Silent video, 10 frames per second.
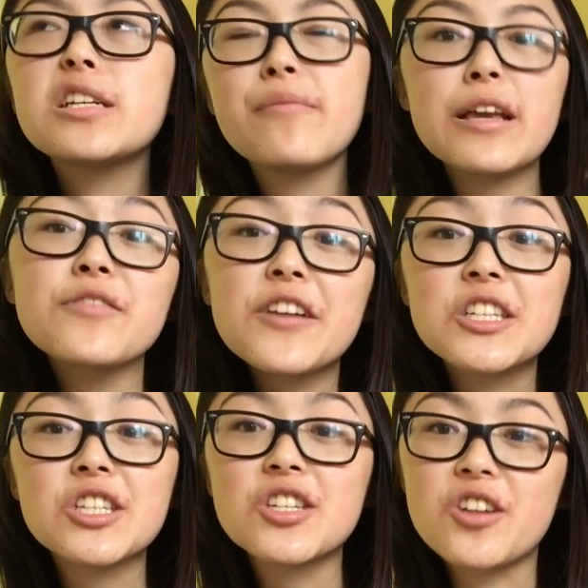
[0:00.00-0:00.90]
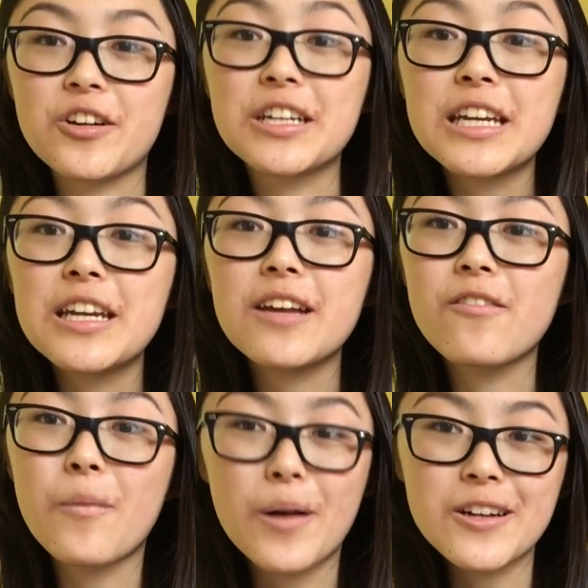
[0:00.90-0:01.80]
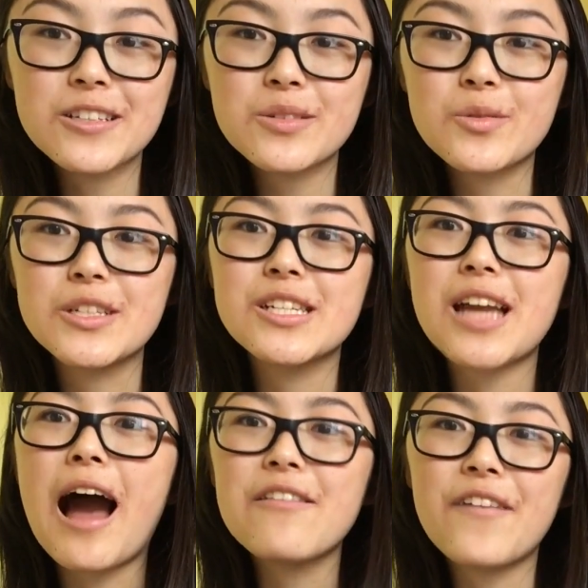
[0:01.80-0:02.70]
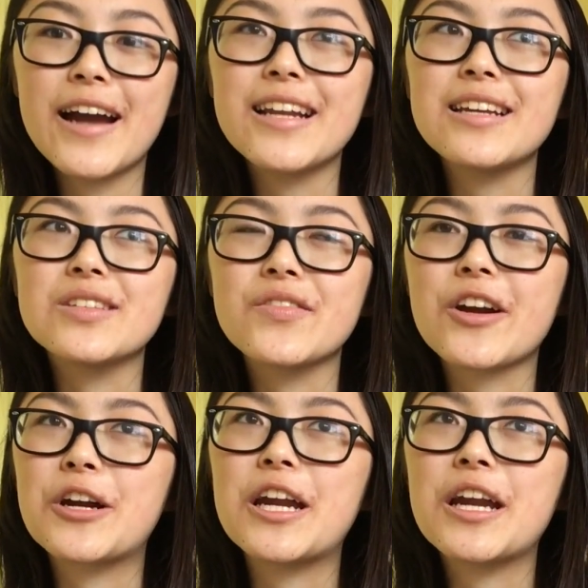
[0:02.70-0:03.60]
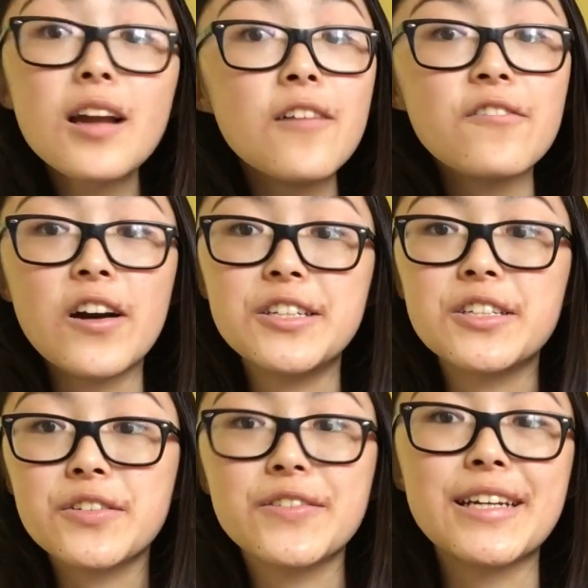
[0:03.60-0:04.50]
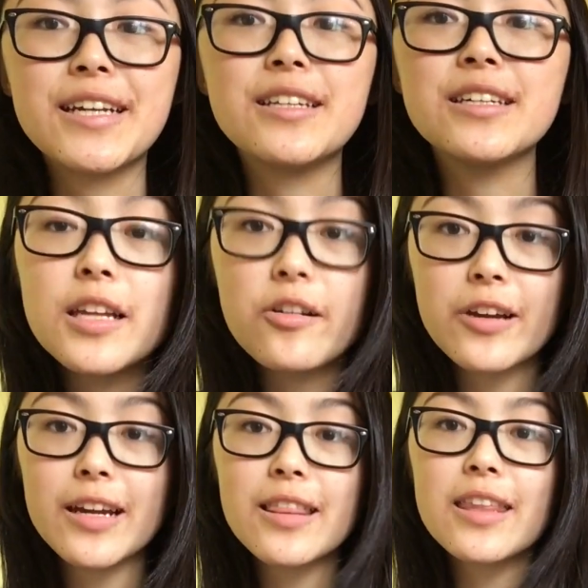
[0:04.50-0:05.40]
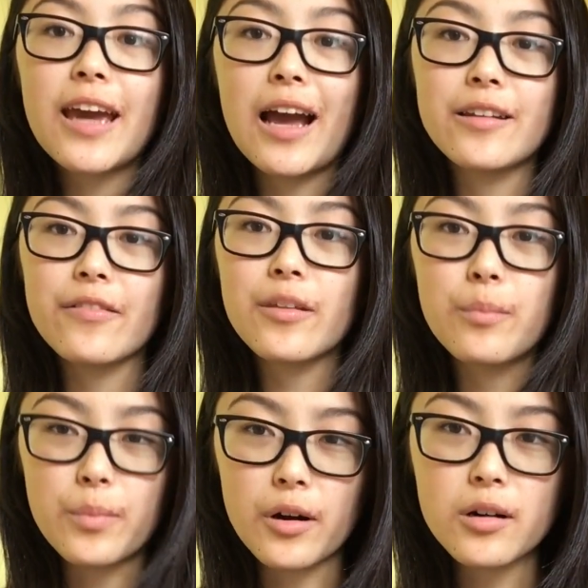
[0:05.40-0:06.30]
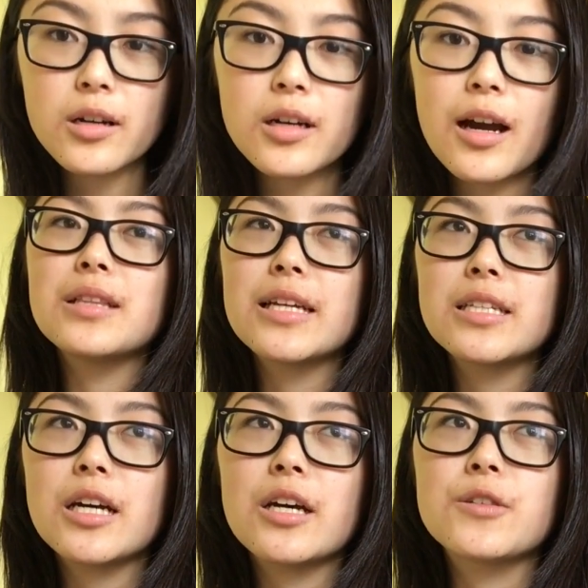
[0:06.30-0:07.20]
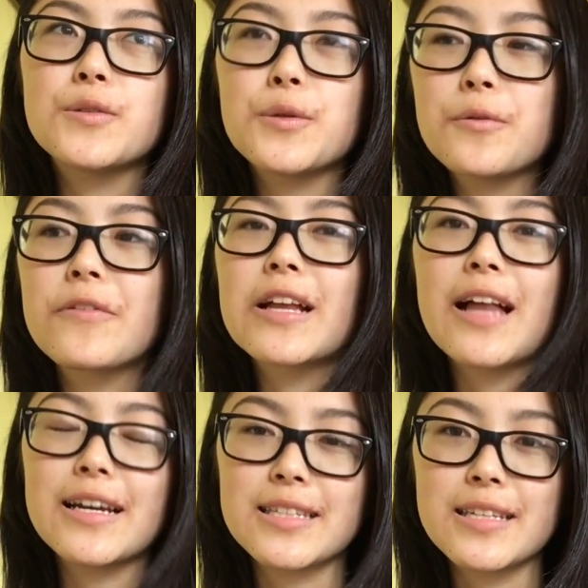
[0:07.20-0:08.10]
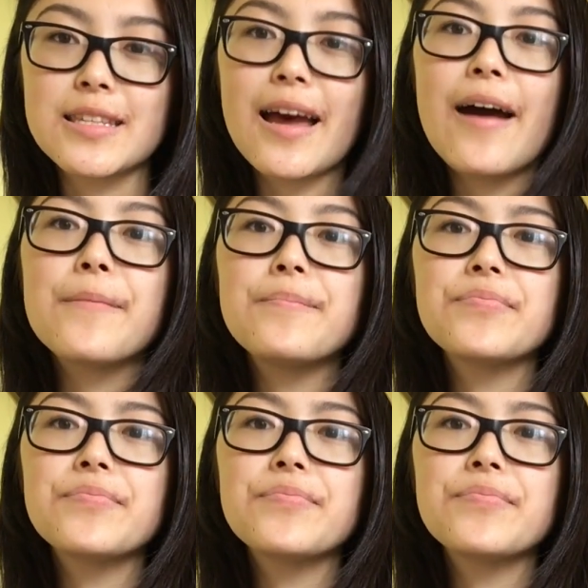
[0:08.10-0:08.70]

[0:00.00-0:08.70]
She makes very snarky remarks, which I find is very fun to read. Nearing the end of the book, Melinda soon realizes that